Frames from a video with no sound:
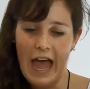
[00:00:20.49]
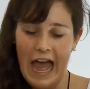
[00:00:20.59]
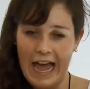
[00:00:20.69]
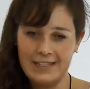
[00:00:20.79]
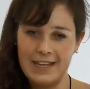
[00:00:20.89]

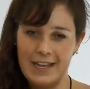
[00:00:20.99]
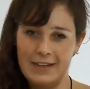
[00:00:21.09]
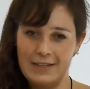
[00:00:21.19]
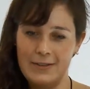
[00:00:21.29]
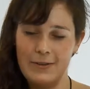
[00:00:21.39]
asset
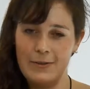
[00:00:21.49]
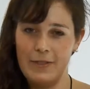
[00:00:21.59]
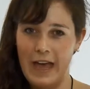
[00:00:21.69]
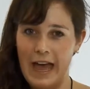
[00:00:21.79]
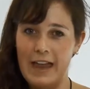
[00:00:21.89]
to
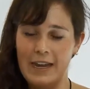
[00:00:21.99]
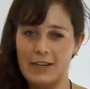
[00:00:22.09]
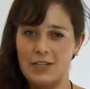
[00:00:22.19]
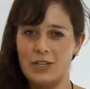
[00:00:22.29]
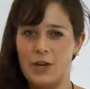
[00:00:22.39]
that
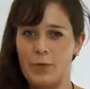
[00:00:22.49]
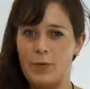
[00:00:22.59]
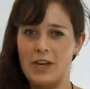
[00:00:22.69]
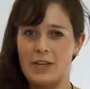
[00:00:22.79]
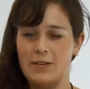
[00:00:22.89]
industry would
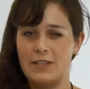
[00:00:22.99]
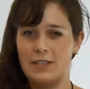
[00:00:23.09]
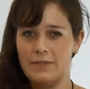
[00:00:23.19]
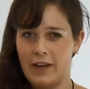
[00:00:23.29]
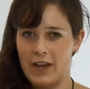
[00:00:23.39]
be to use
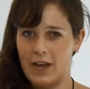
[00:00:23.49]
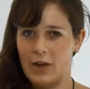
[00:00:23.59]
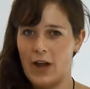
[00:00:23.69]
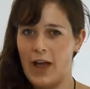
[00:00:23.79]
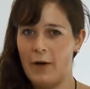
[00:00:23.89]
it to find
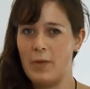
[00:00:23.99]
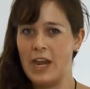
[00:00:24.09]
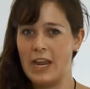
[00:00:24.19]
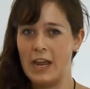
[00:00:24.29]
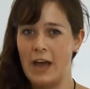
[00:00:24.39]
out how
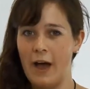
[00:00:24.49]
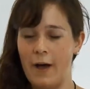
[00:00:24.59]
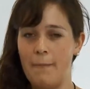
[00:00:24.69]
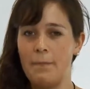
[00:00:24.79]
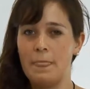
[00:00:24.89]
many
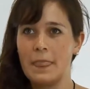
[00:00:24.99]
um,